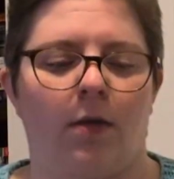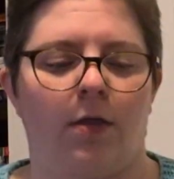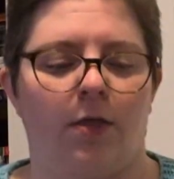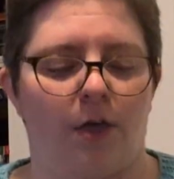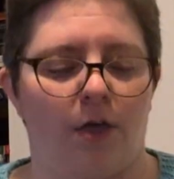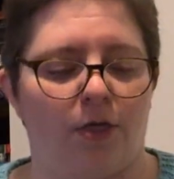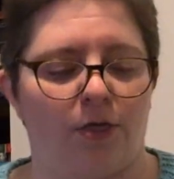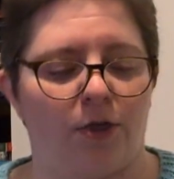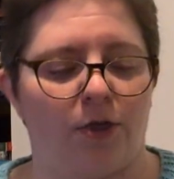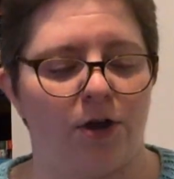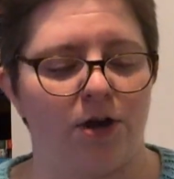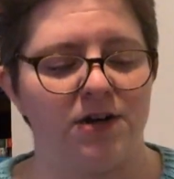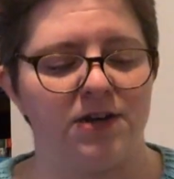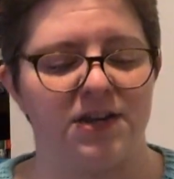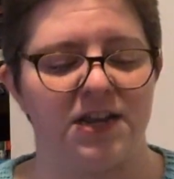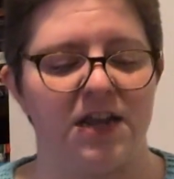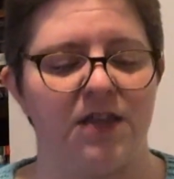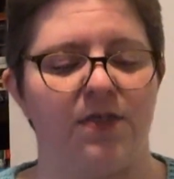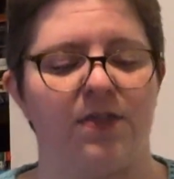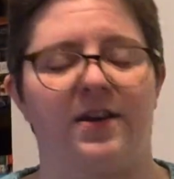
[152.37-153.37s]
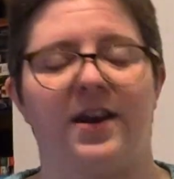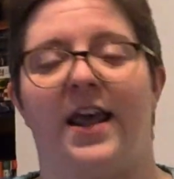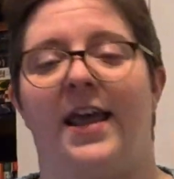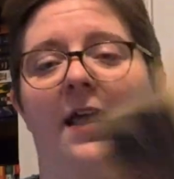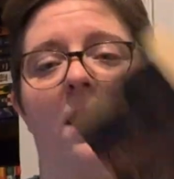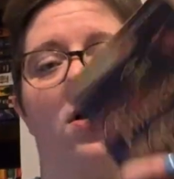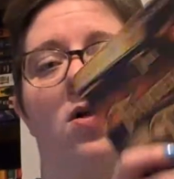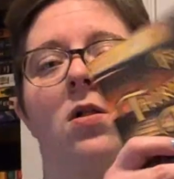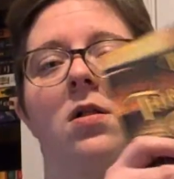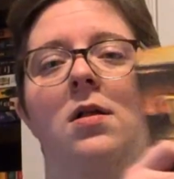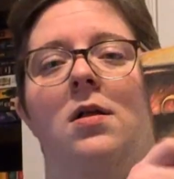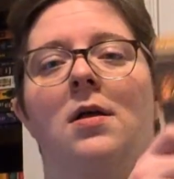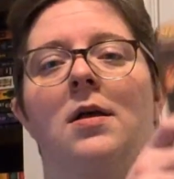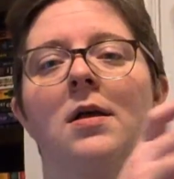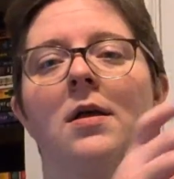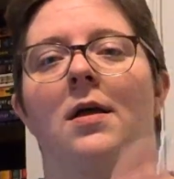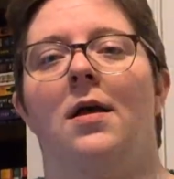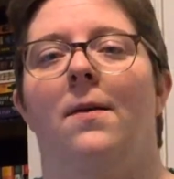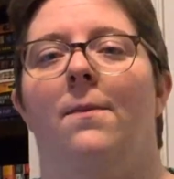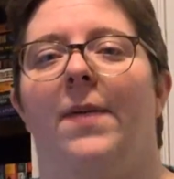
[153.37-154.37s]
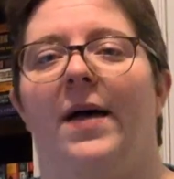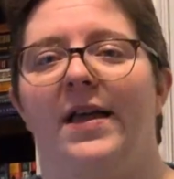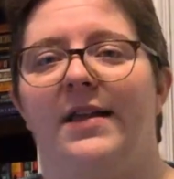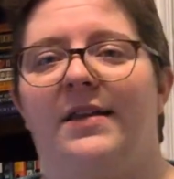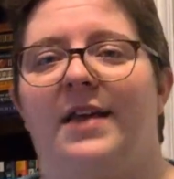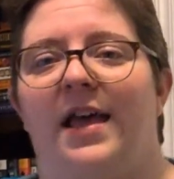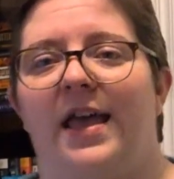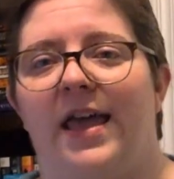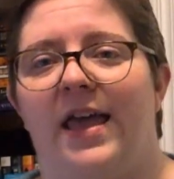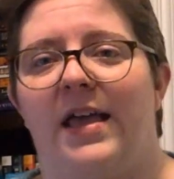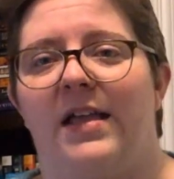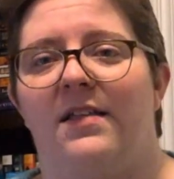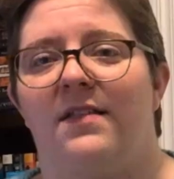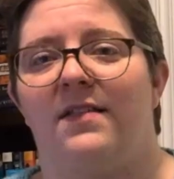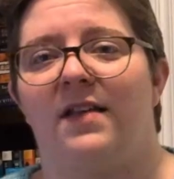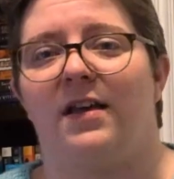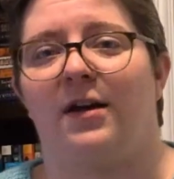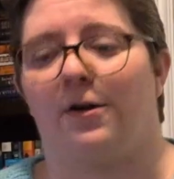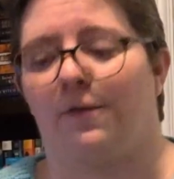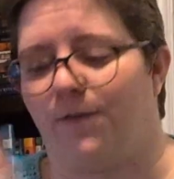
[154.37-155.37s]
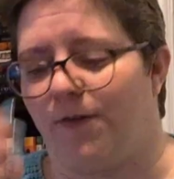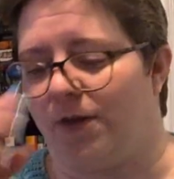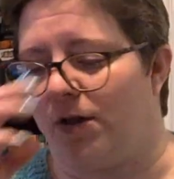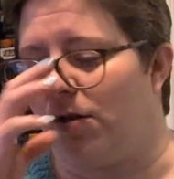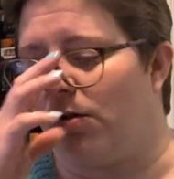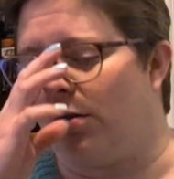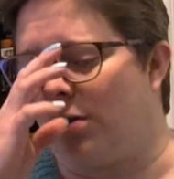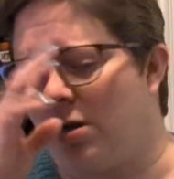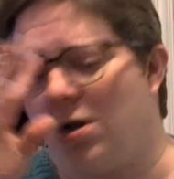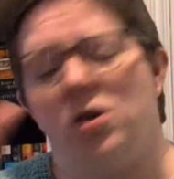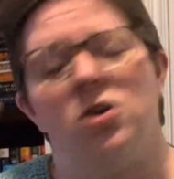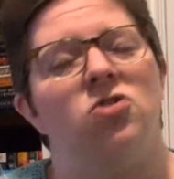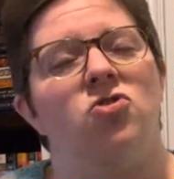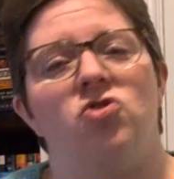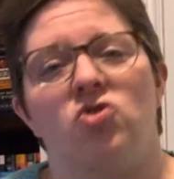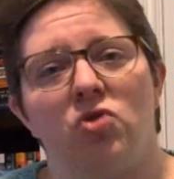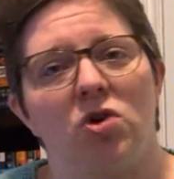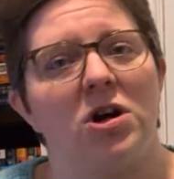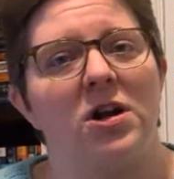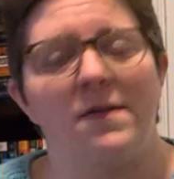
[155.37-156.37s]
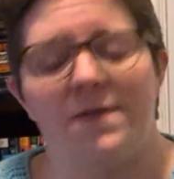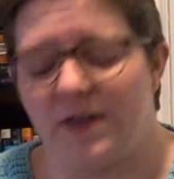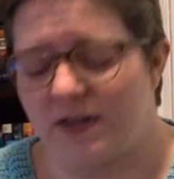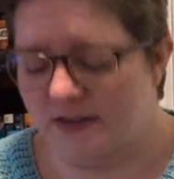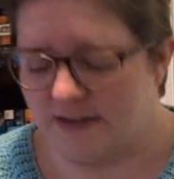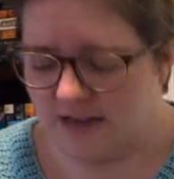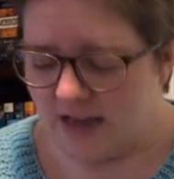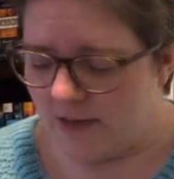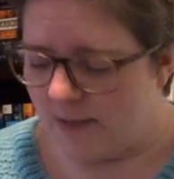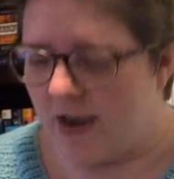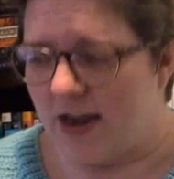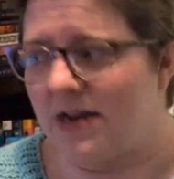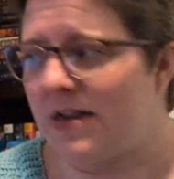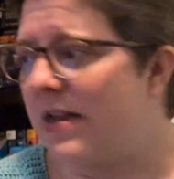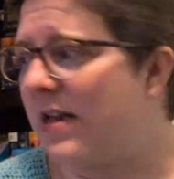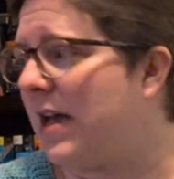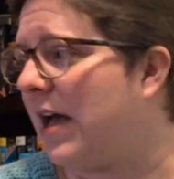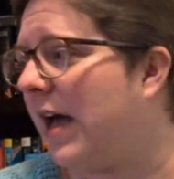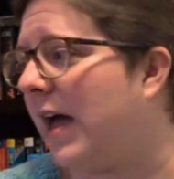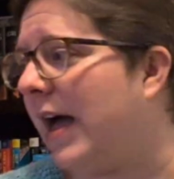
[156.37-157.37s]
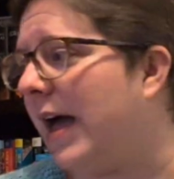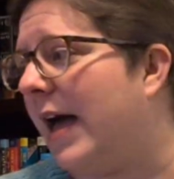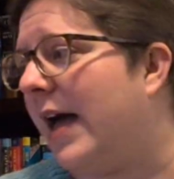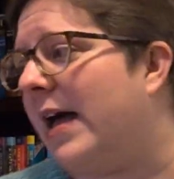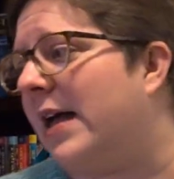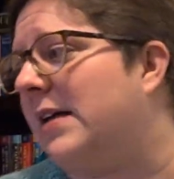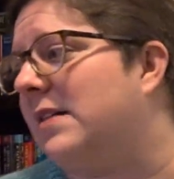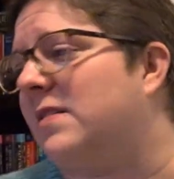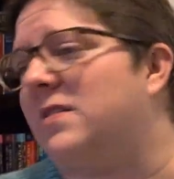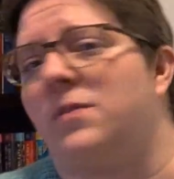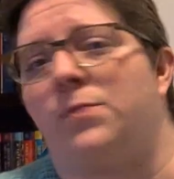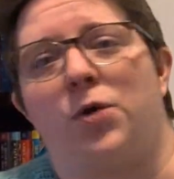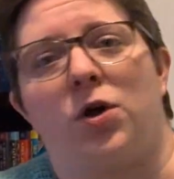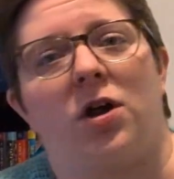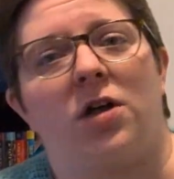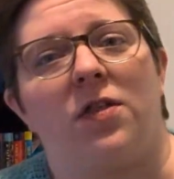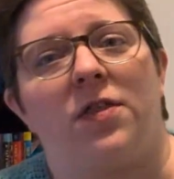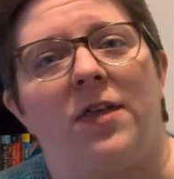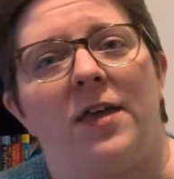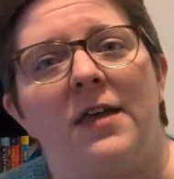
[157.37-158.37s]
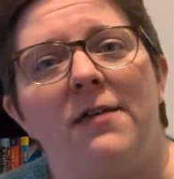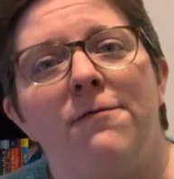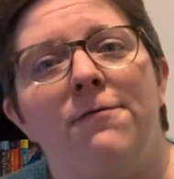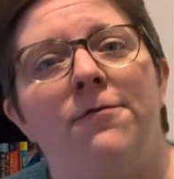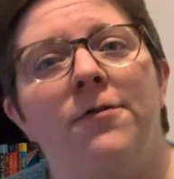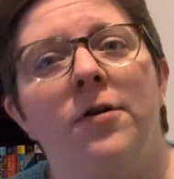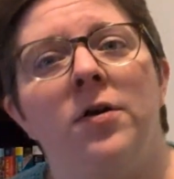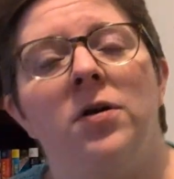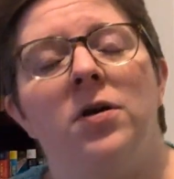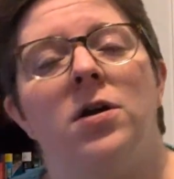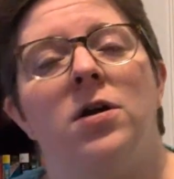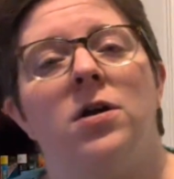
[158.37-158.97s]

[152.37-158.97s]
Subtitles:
The 13th Tale by Diane Setterfield. Sort of the same idea as The Book Thief.